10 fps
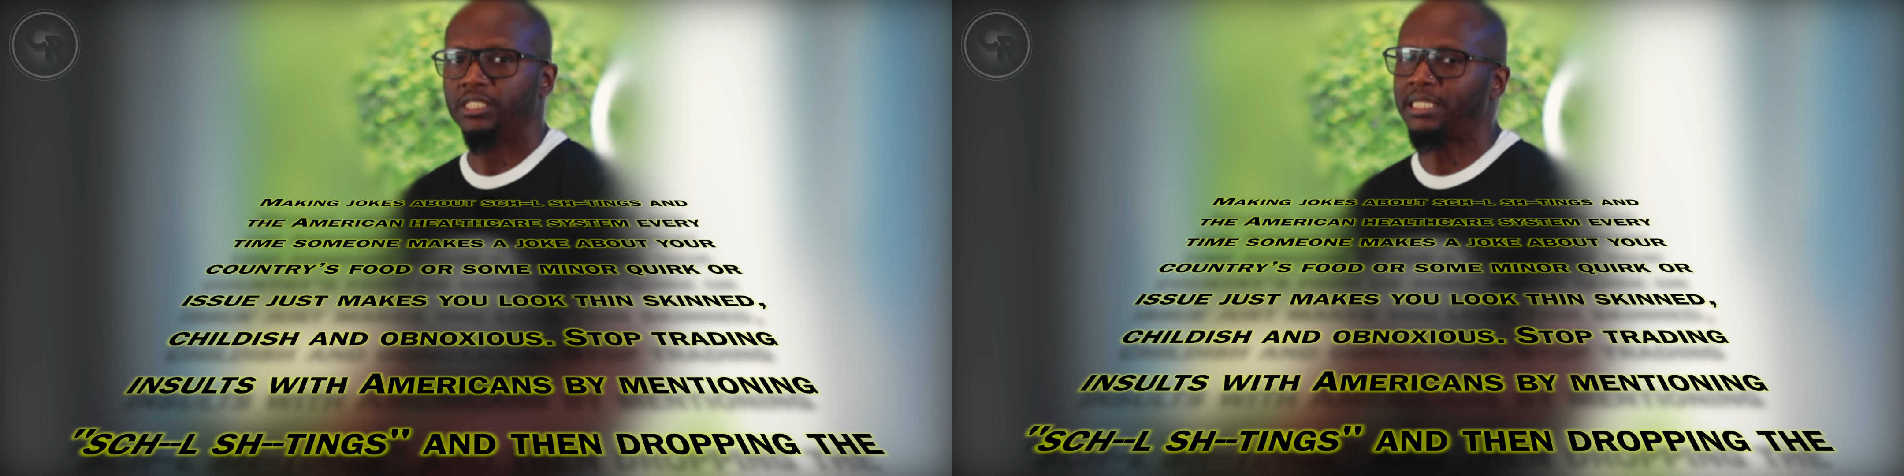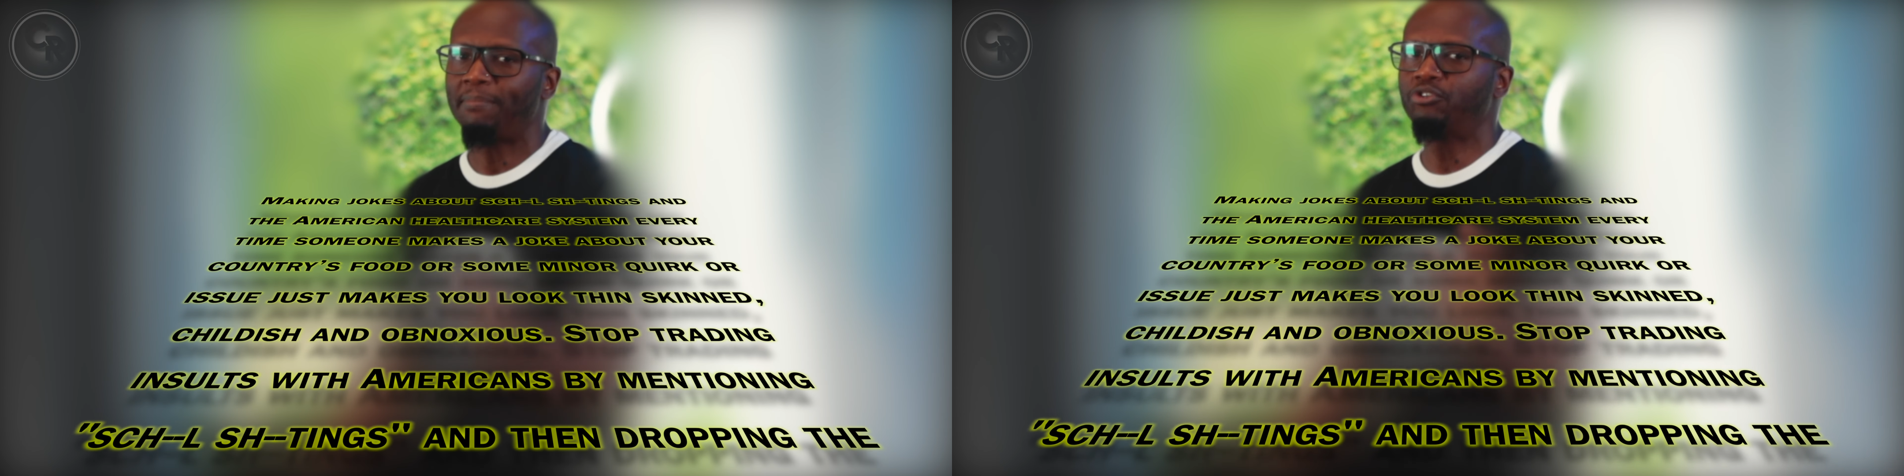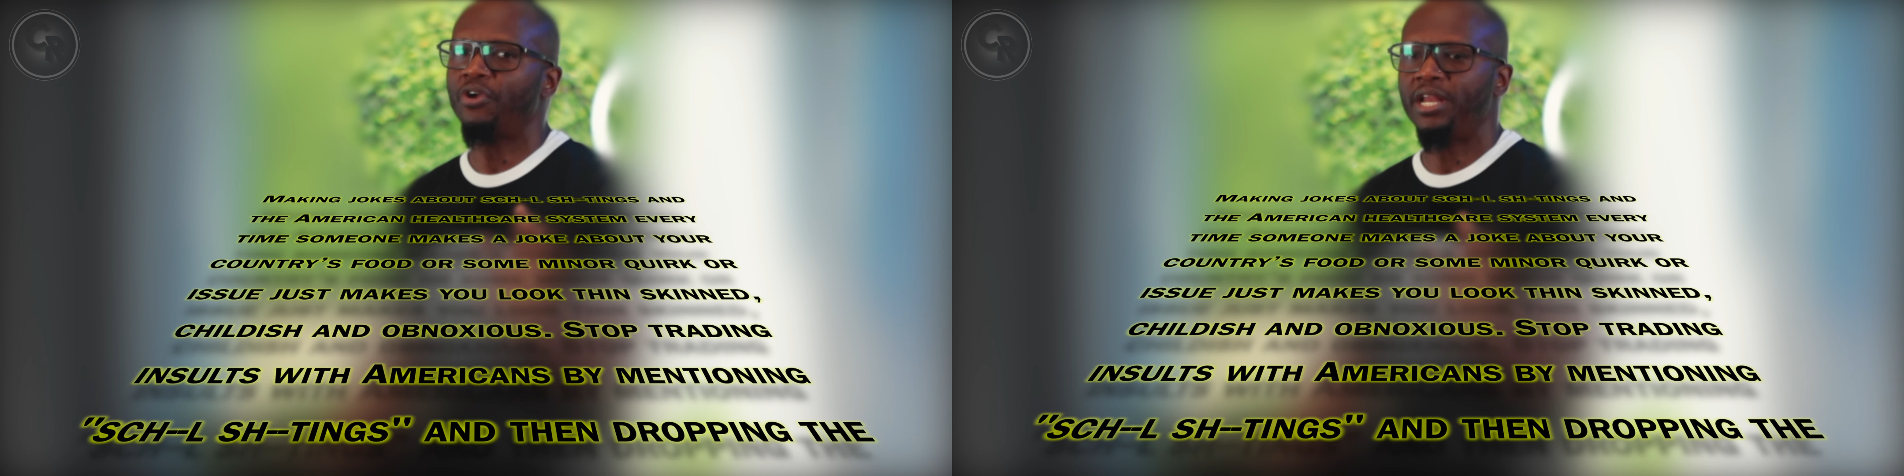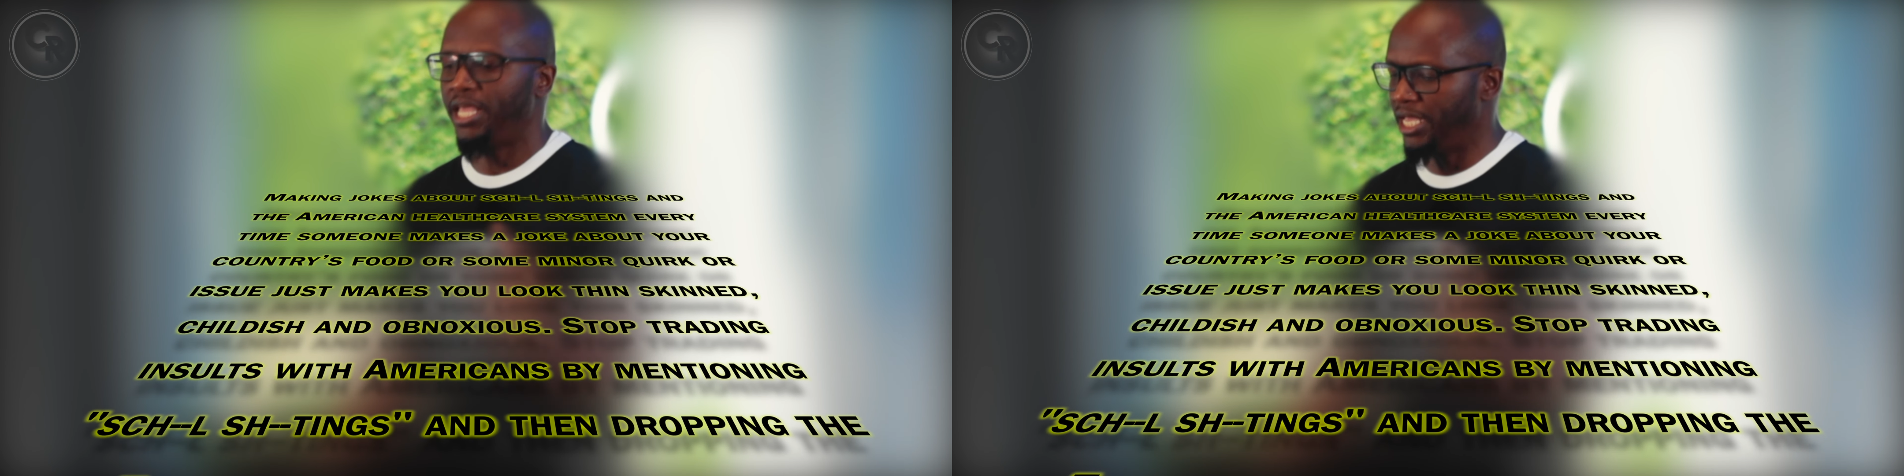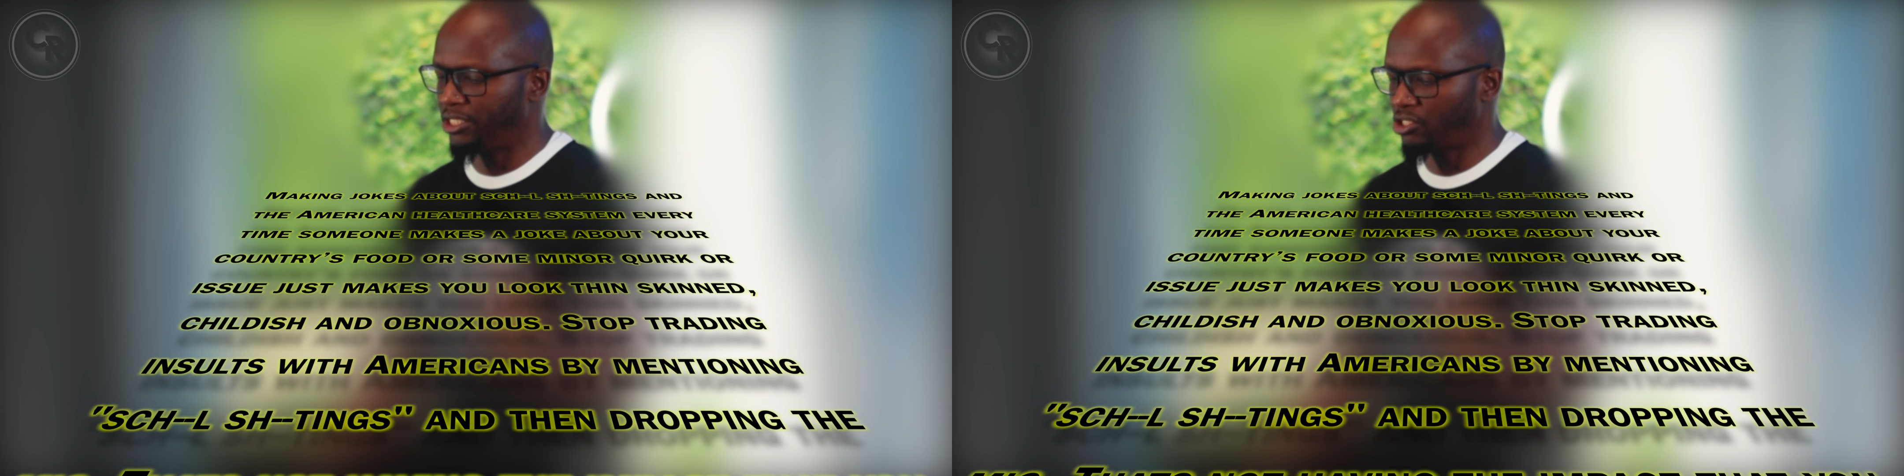Stop trading
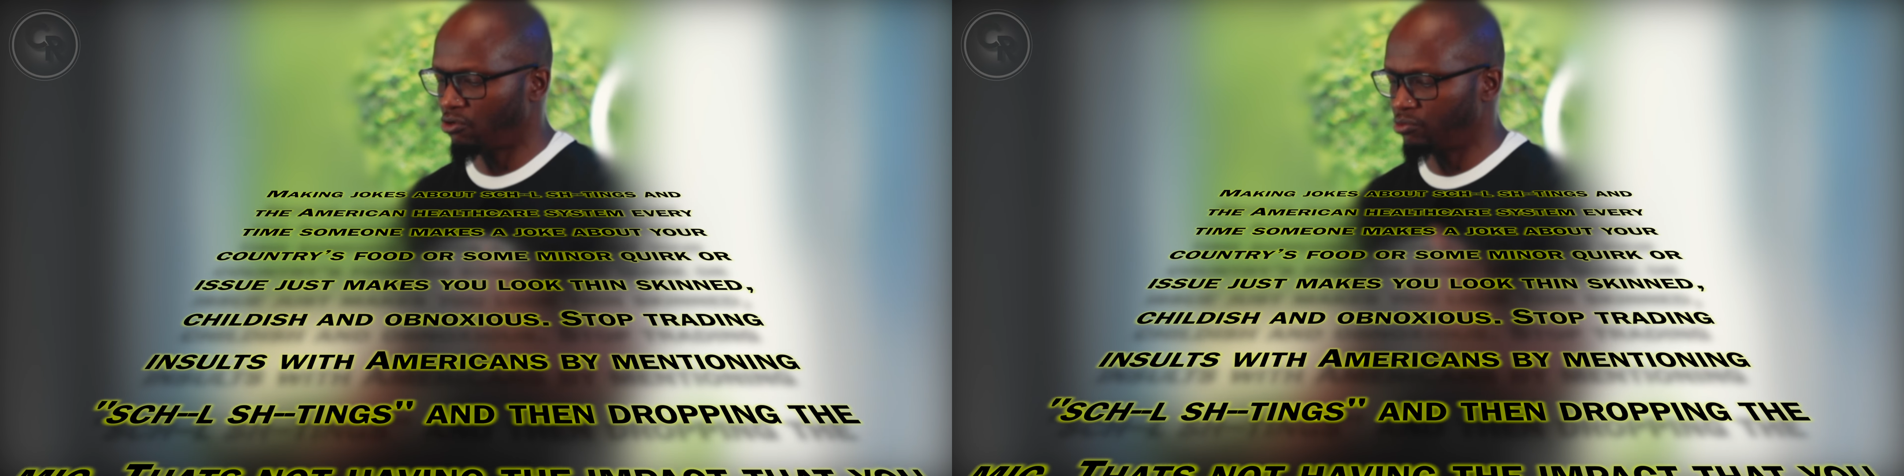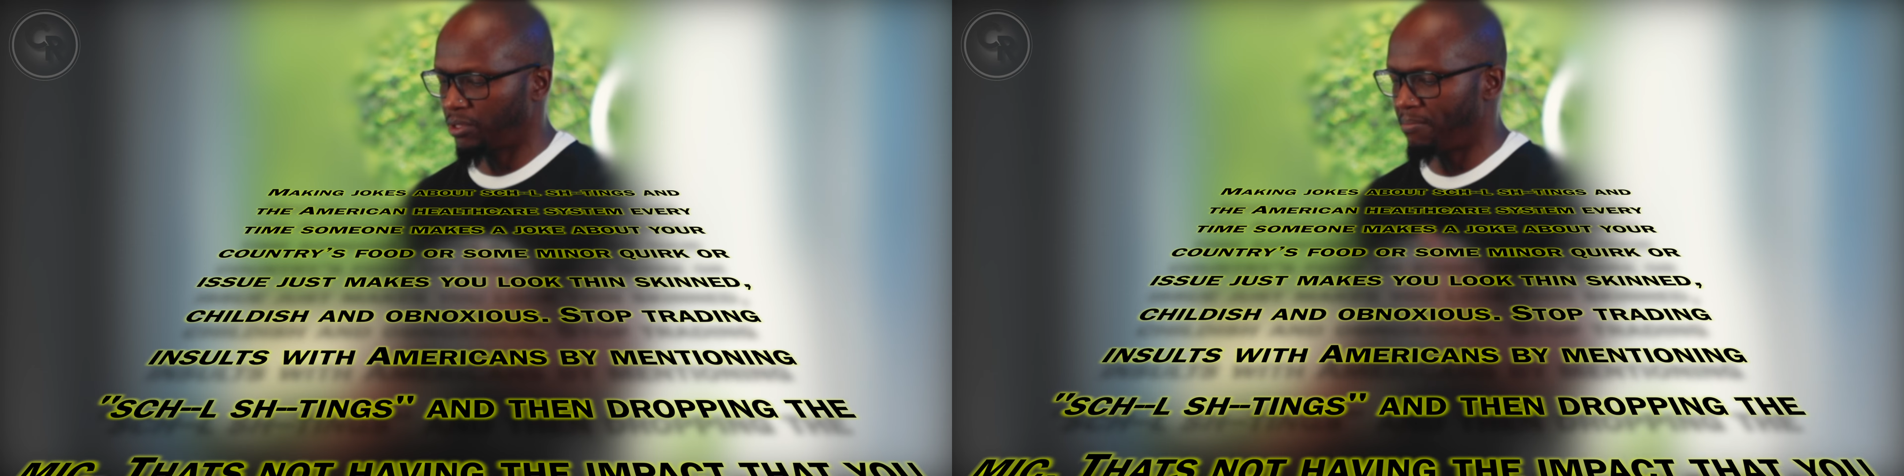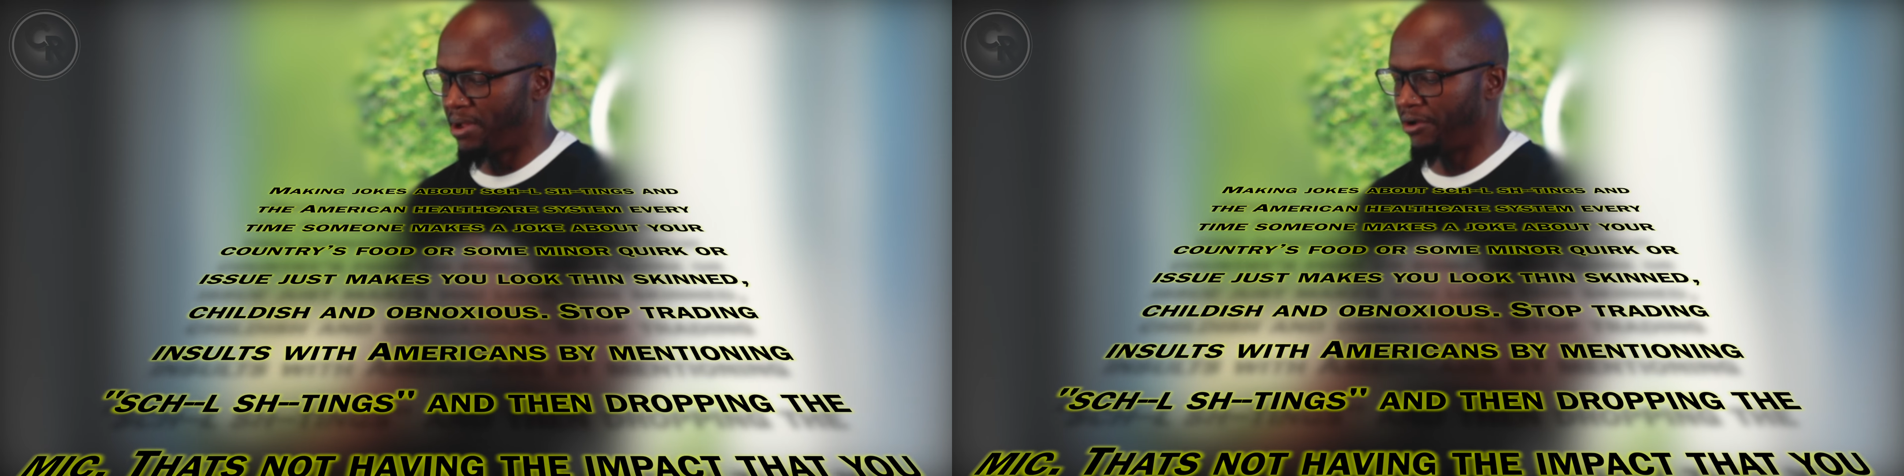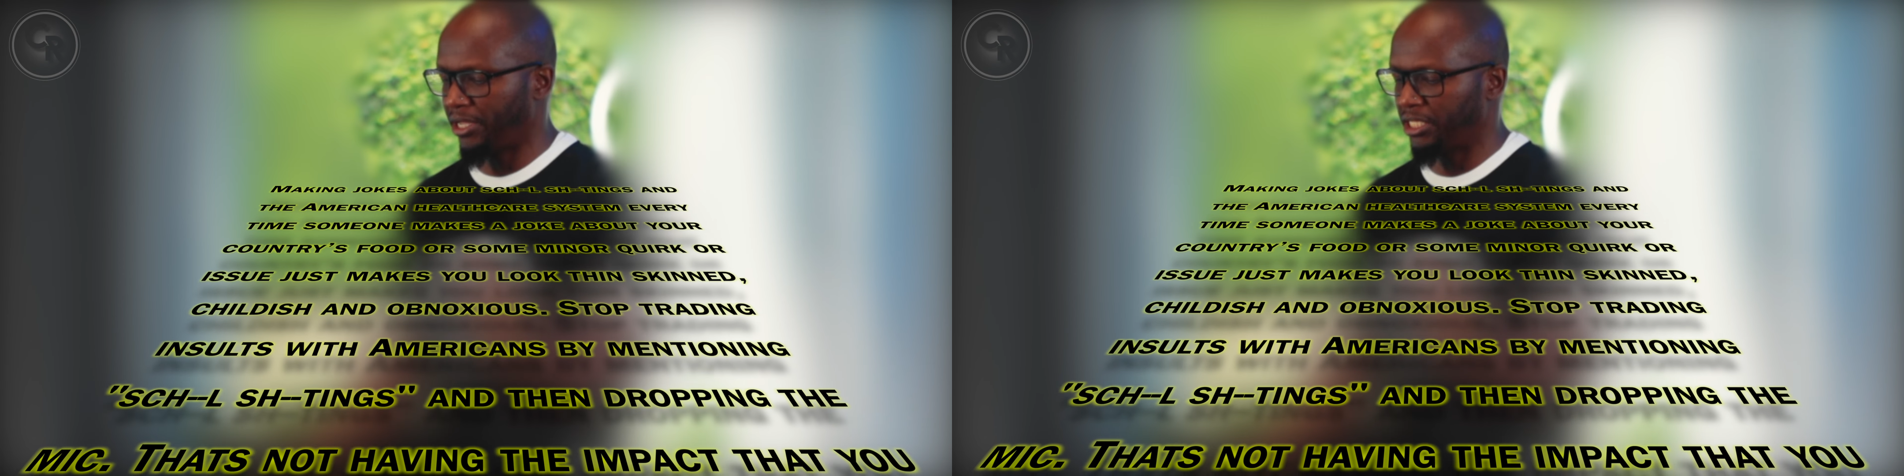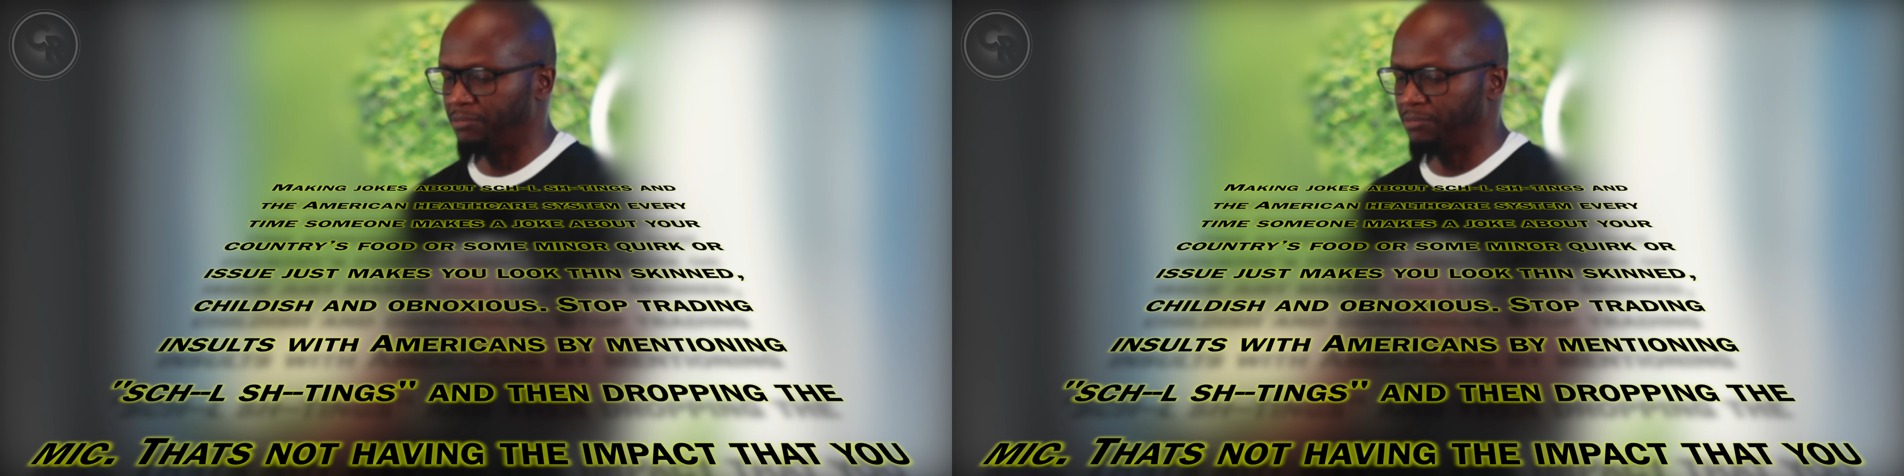insults with Americans